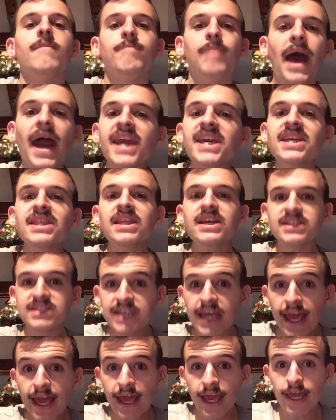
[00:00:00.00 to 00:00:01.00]
Back in the
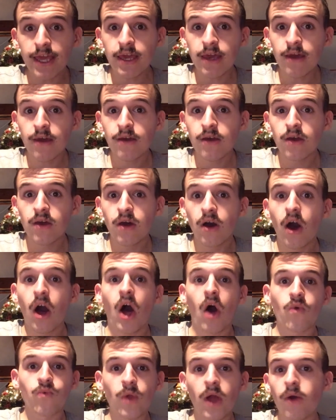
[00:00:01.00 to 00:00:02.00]
day,
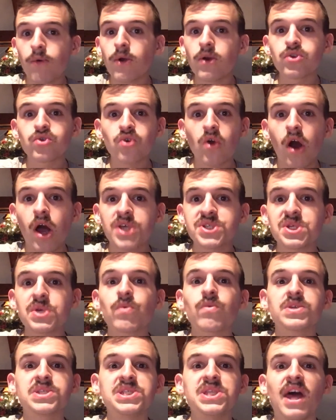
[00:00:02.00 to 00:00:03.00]
a railroad
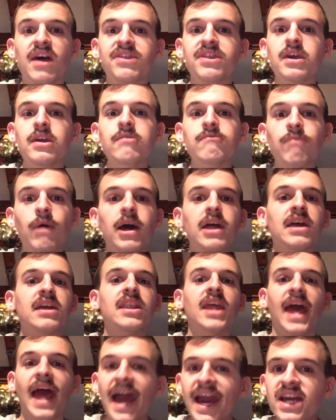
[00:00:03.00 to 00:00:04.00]
crossing was nothing but
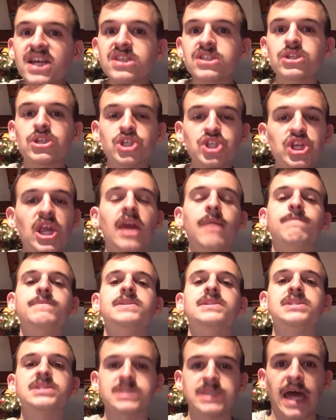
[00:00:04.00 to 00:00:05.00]
an
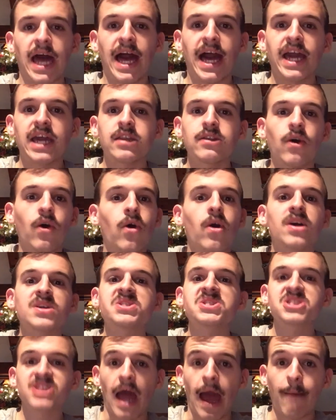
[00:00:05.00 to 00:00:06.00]
X-shaped sign or a
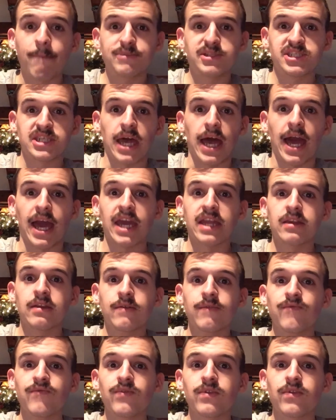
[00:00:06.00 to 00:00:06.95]
stop sign.